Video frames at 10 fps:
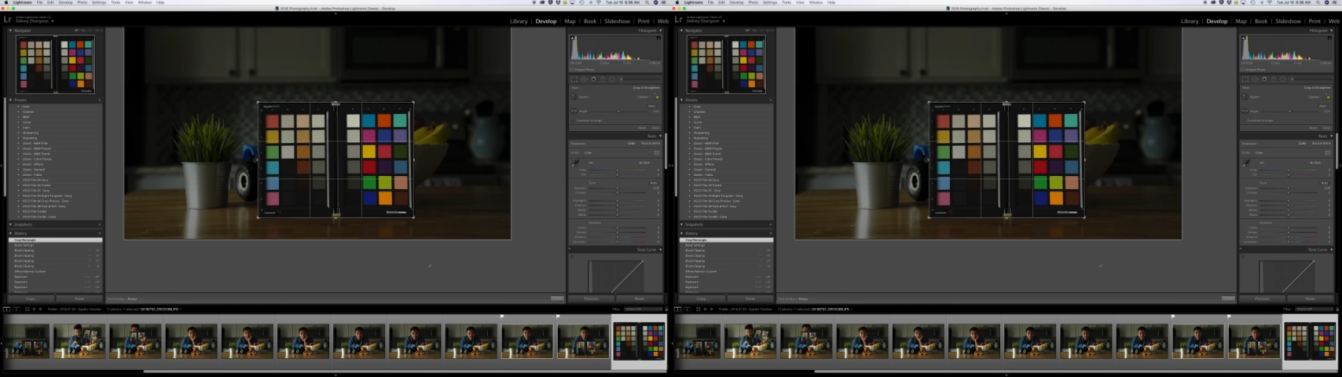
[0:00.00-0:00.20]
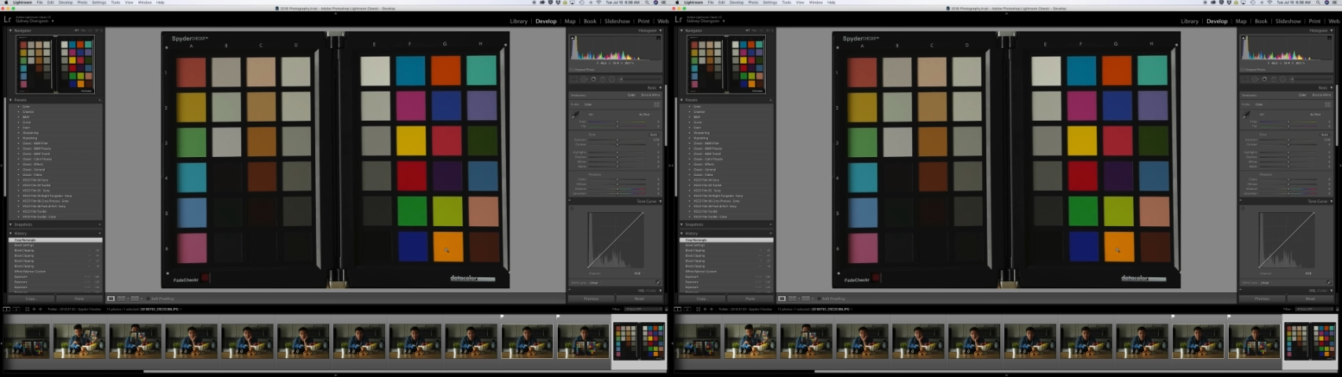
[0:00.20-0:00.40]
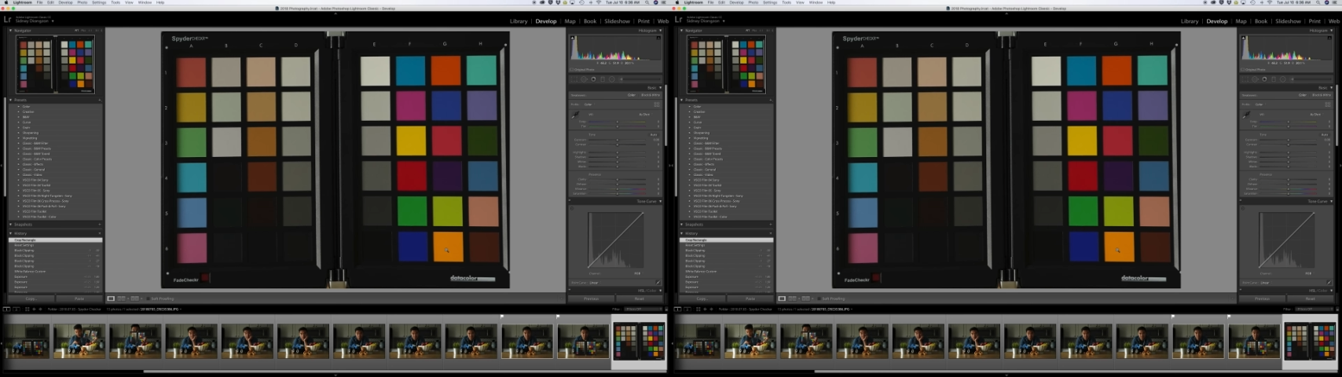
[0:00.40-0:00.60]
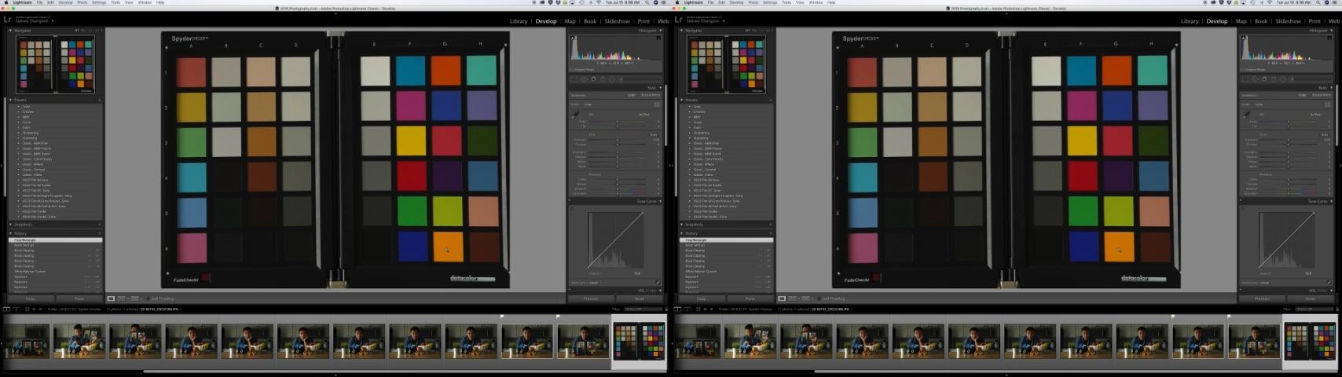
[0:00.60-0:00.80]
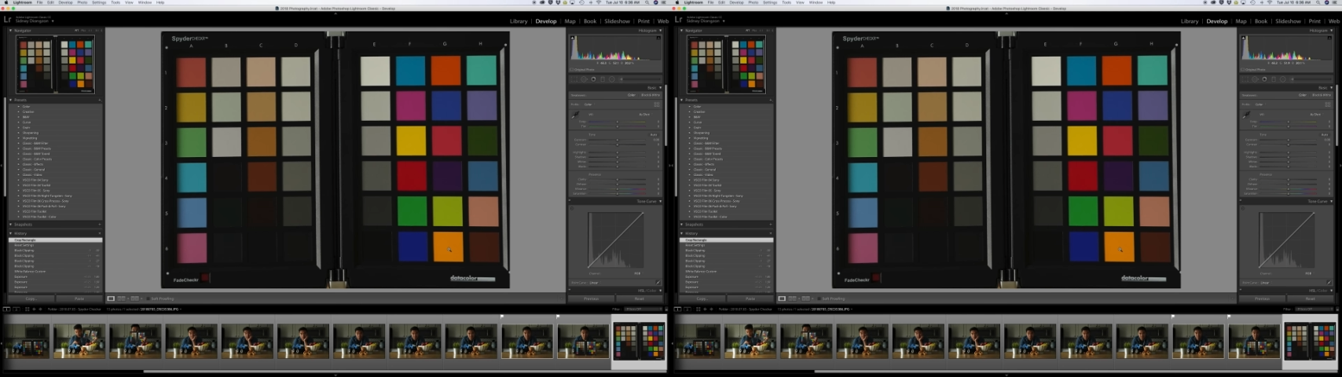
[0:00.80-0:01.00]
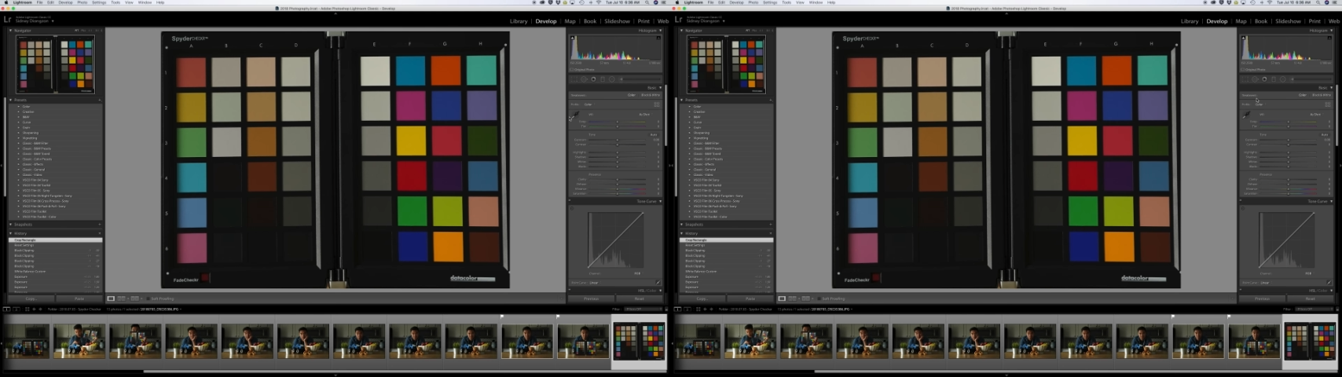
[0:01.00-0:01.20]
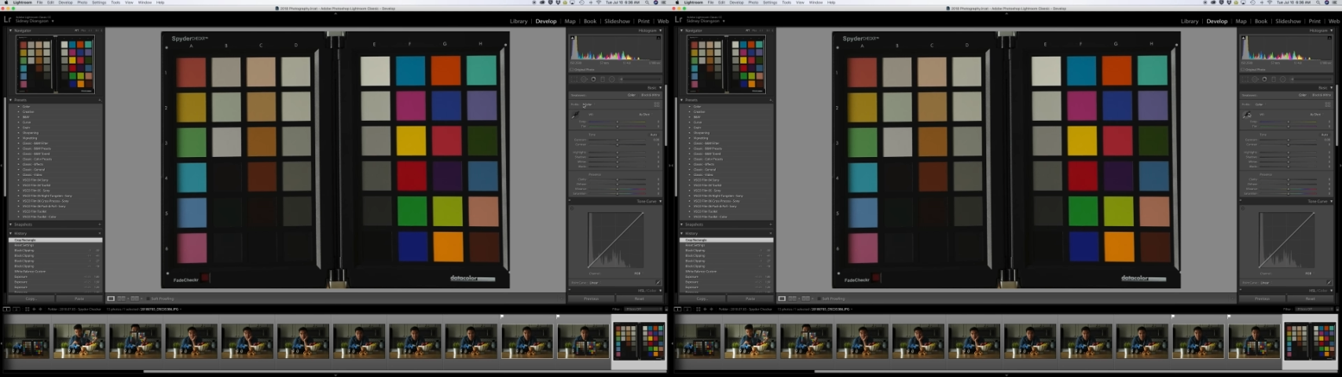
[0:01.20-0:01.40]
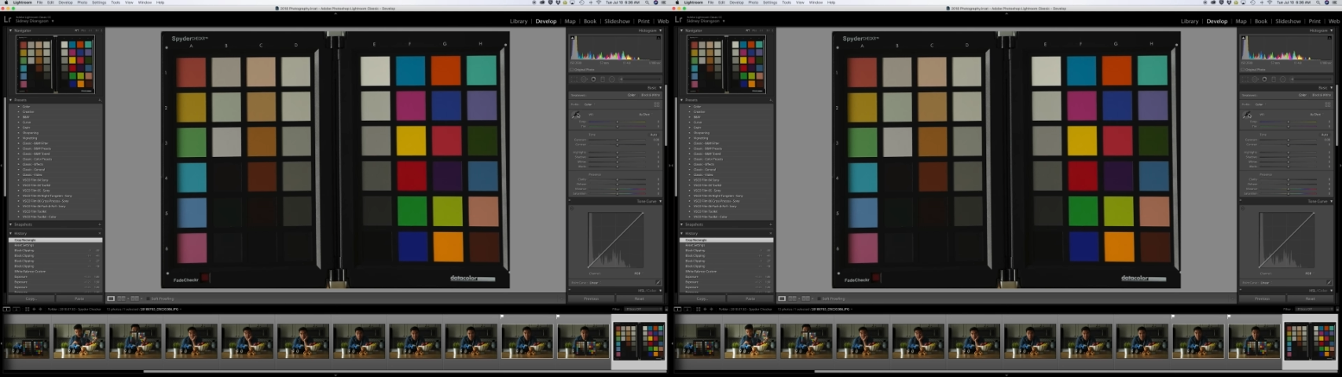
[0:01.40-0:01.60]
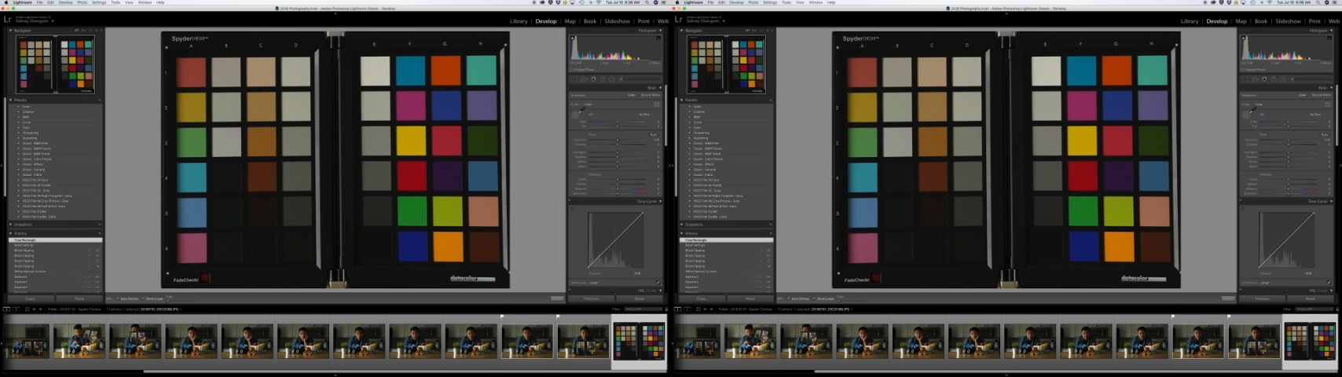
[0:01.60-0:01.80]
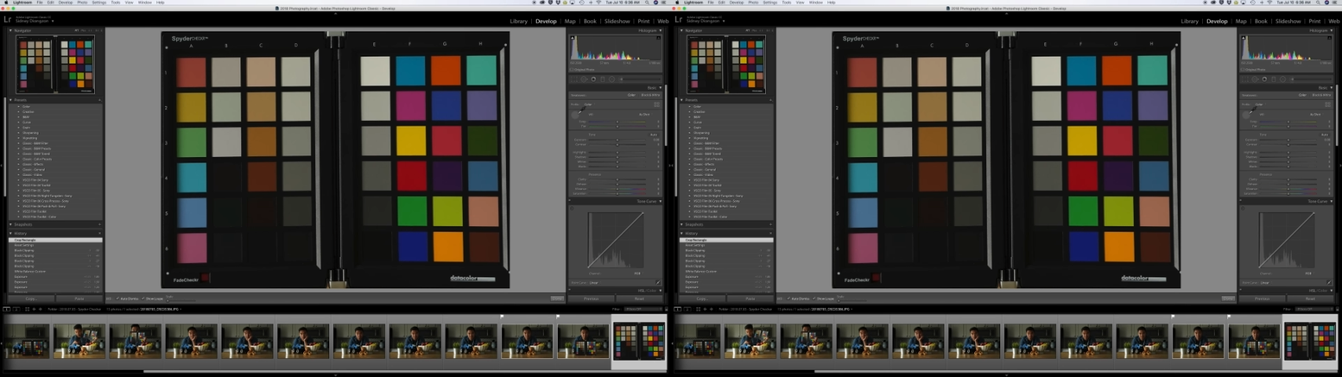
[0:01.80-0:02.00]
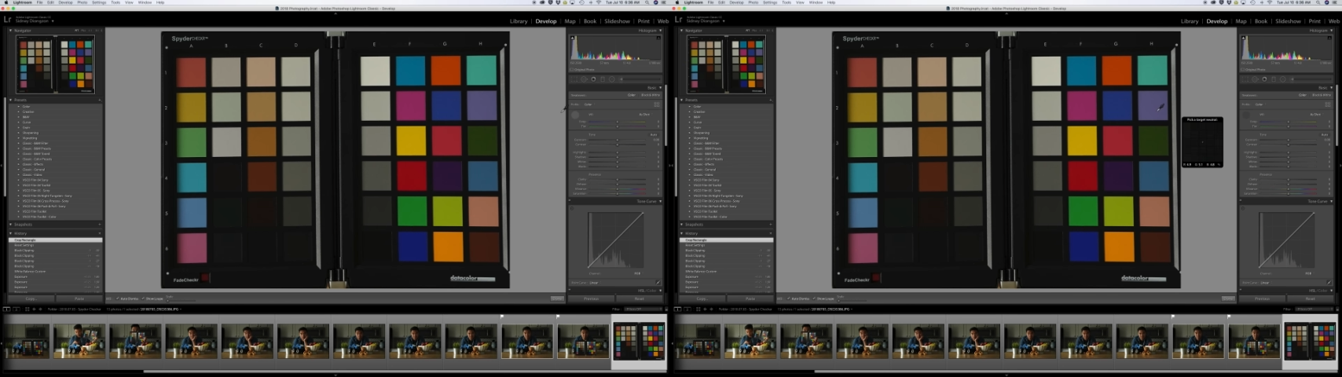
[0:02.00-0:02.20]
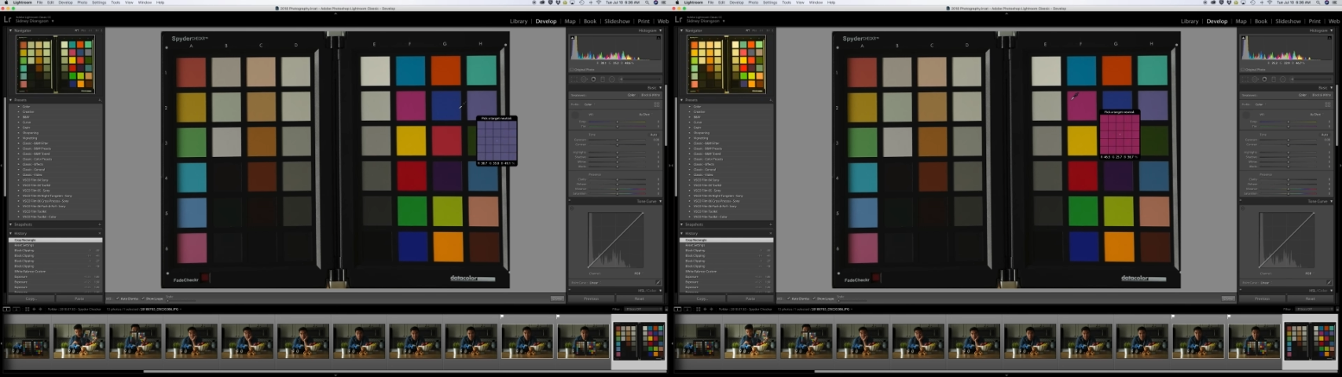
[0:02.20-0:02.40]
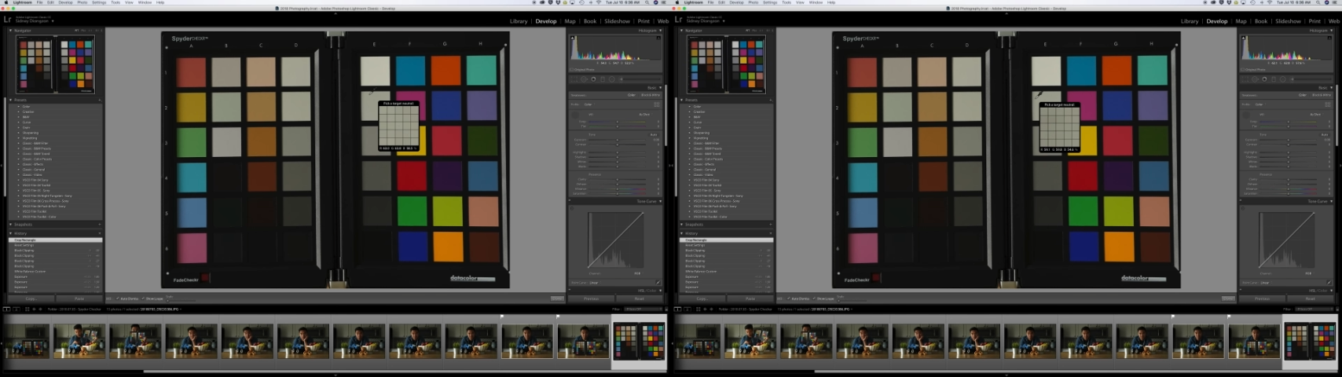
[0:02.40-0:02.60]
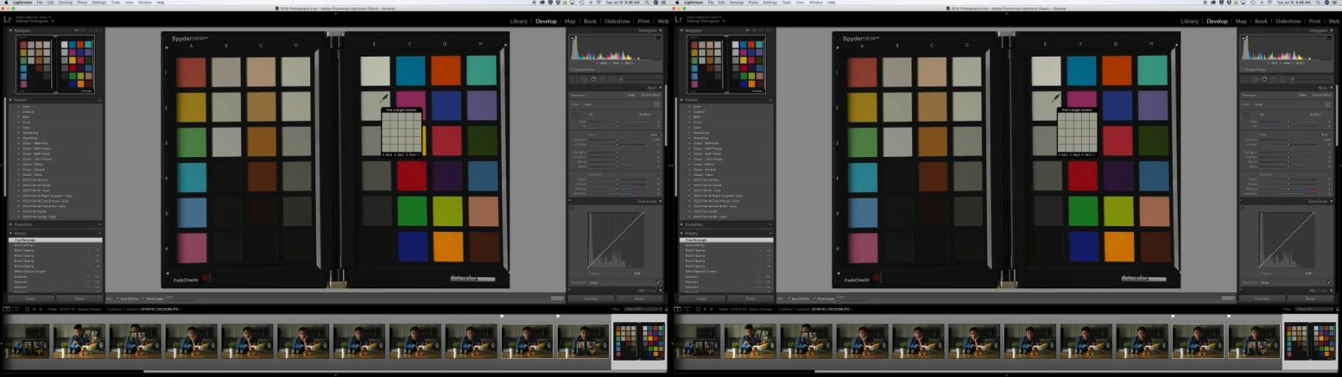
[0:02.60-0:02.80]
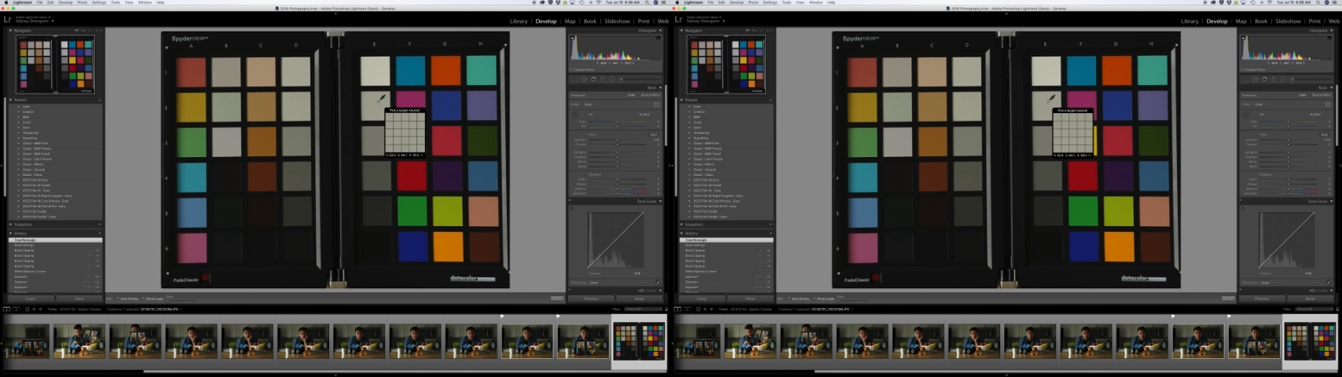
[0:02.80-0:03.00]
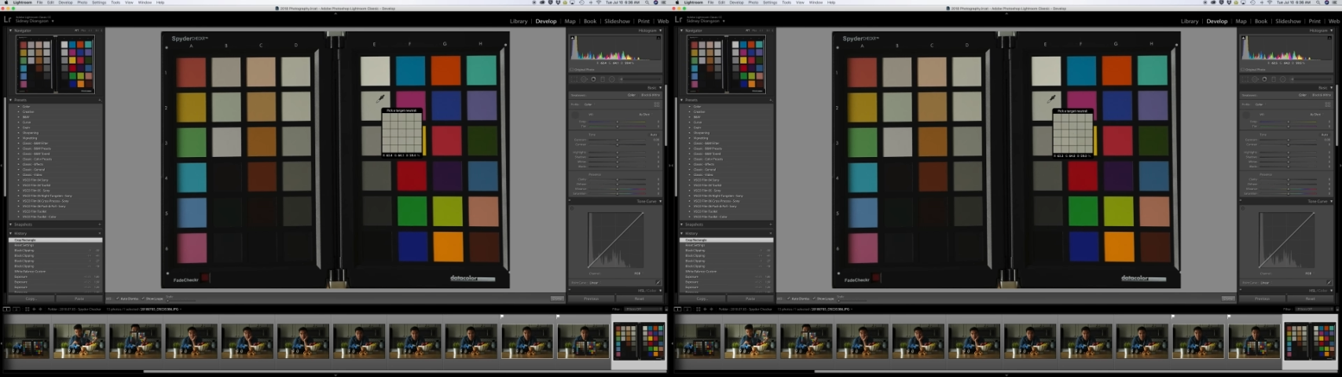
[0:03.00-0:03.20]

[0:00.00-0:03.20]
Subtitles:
[unreadable: no face in view]